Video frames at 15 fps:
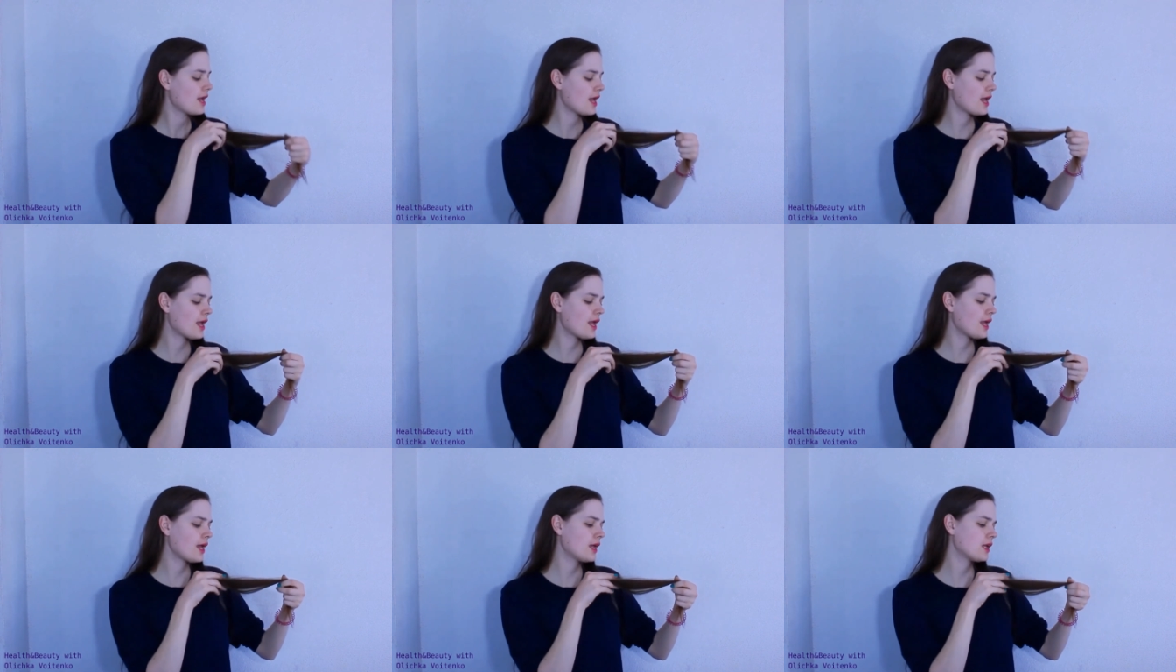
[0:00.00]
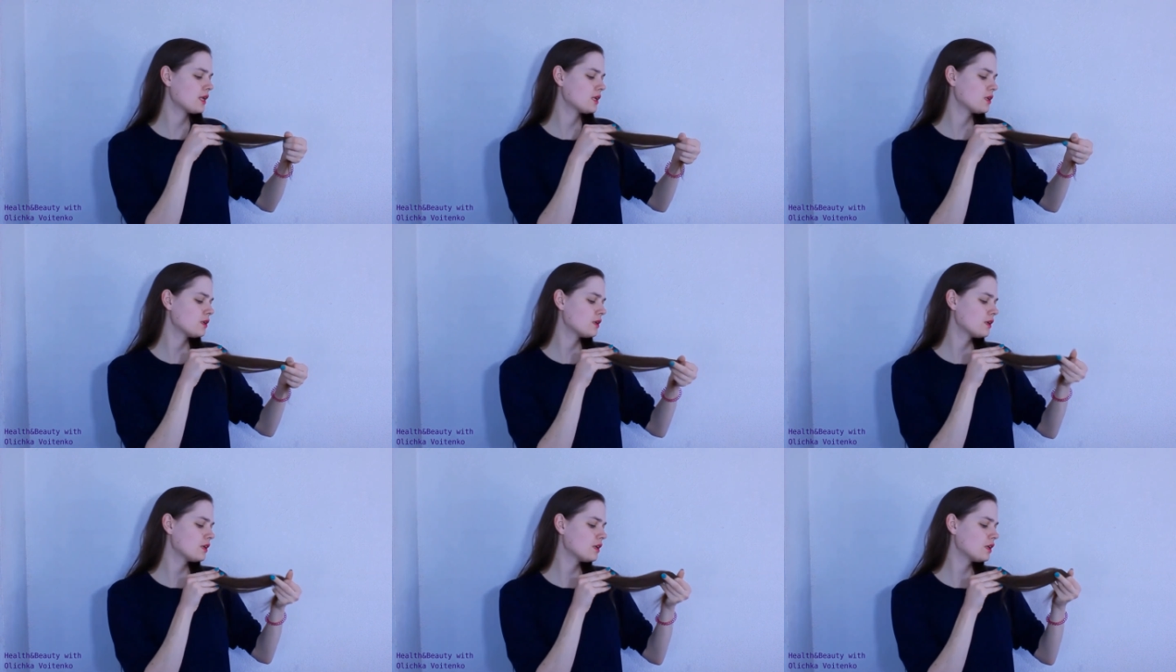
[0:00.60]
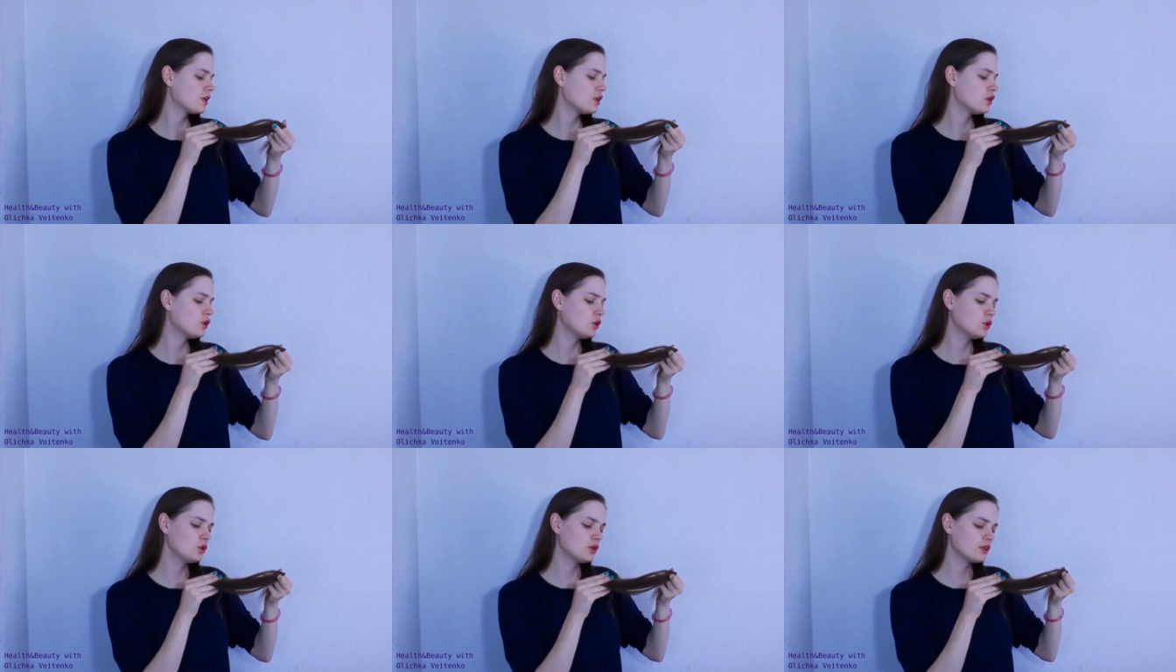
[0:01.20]
and uh,
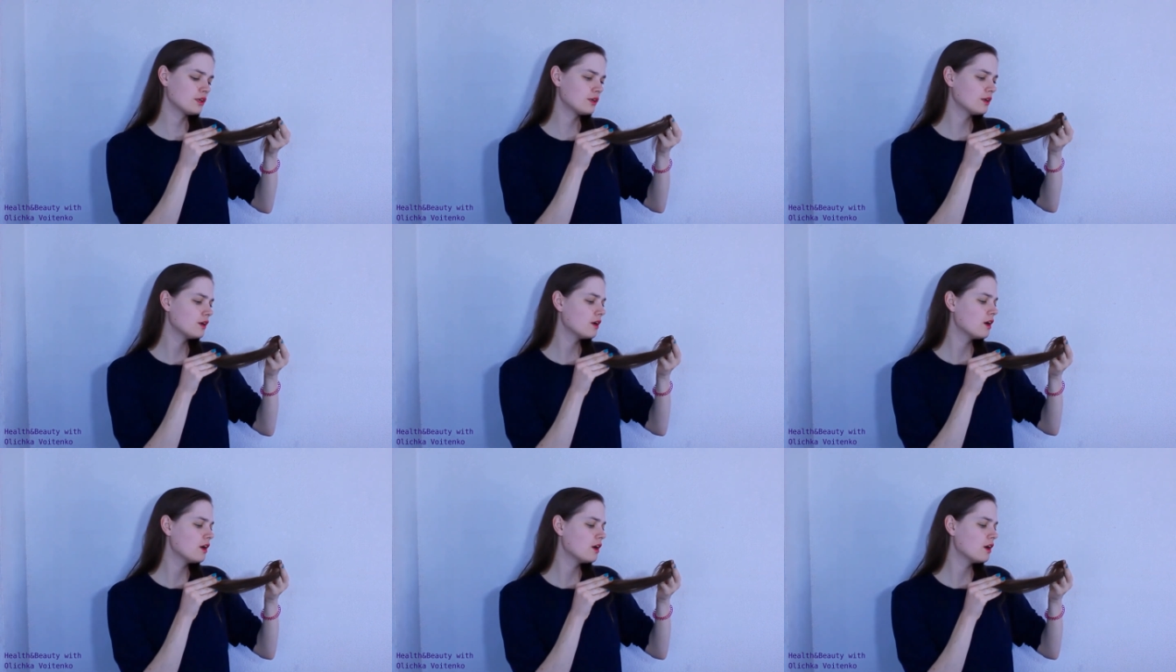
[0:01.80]
look